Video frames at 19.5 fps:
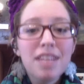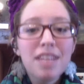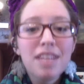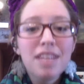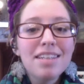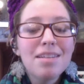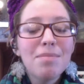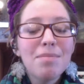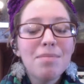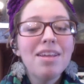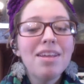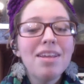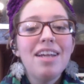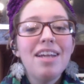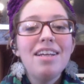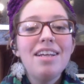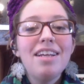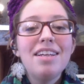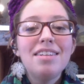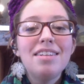something that
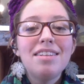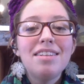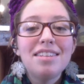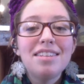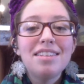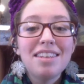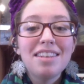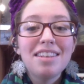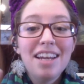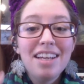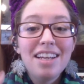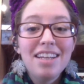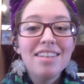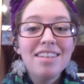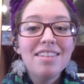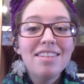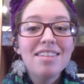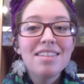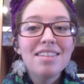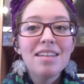
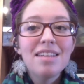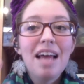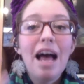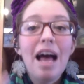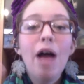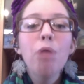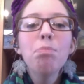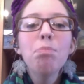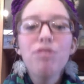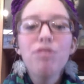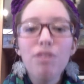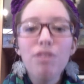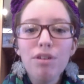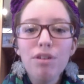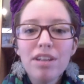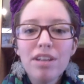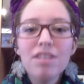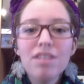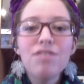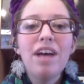is helpful, that
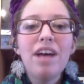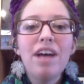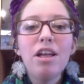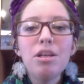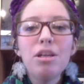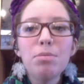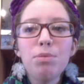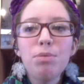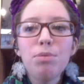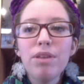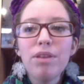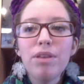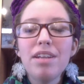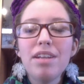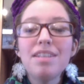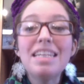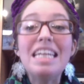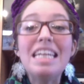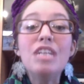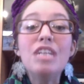is valuable, that is
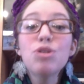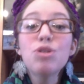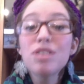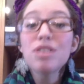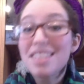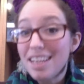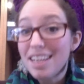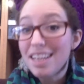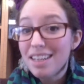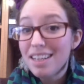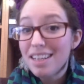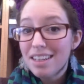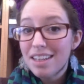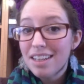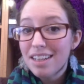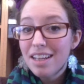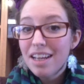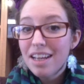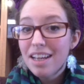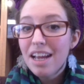interesting,
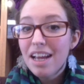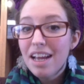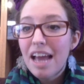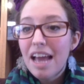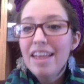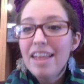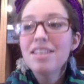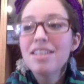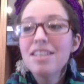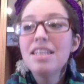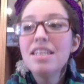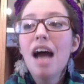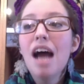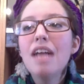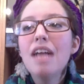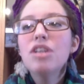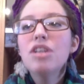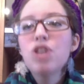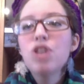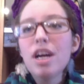it's
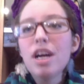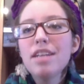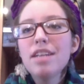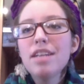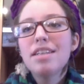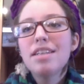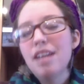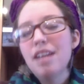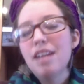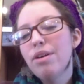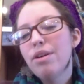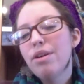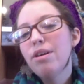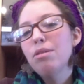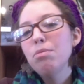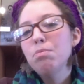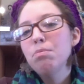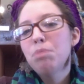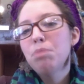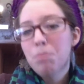not just
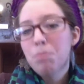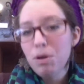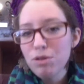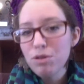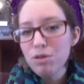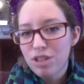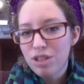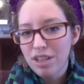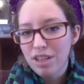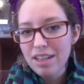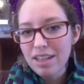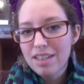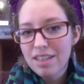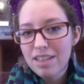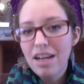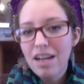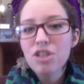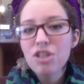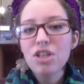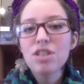another promotion, that's
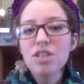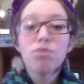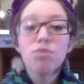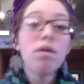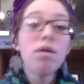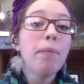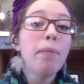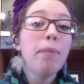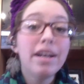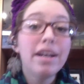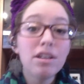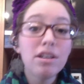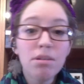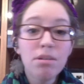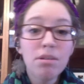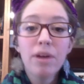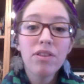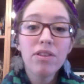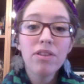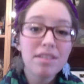not just a reminder
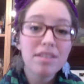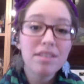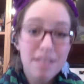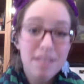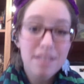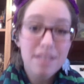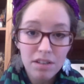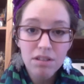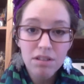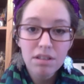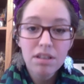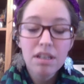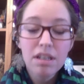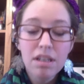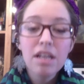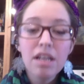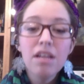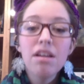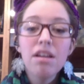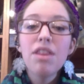about this deal,
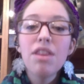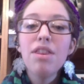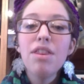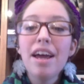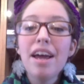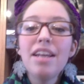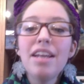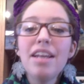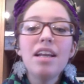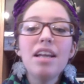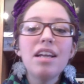then